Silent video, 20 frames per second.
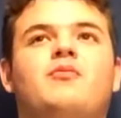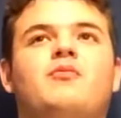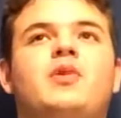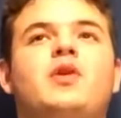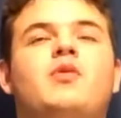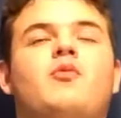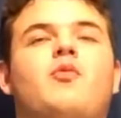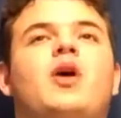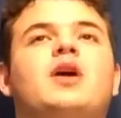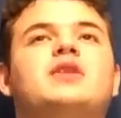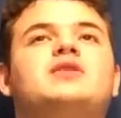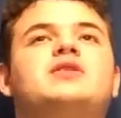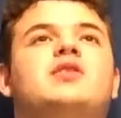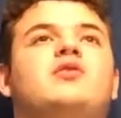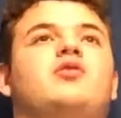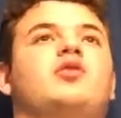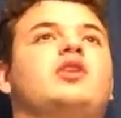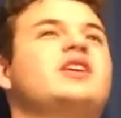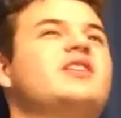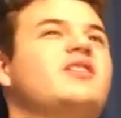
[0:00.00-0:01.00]
we want
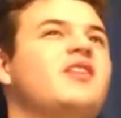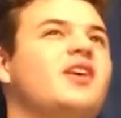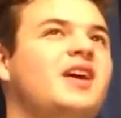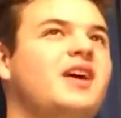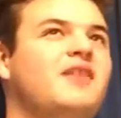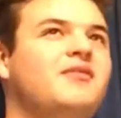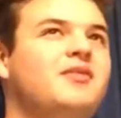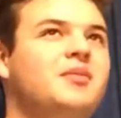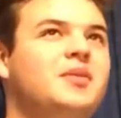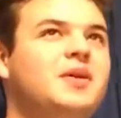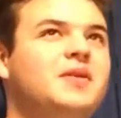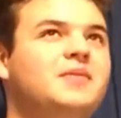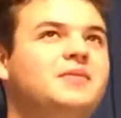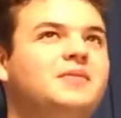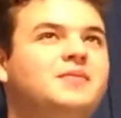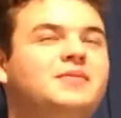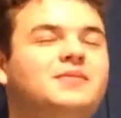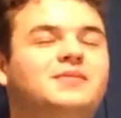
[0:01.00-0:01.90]
to lead our government?